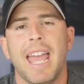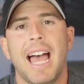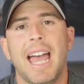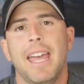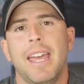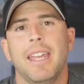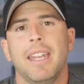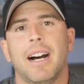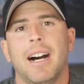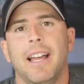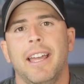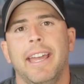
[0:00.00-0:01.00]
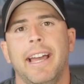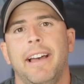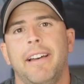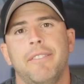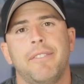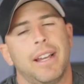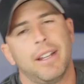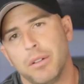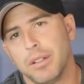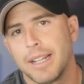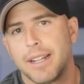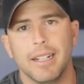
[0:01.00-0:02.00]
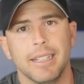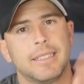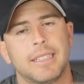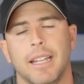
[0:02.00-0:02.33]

and I have, I don't like heights.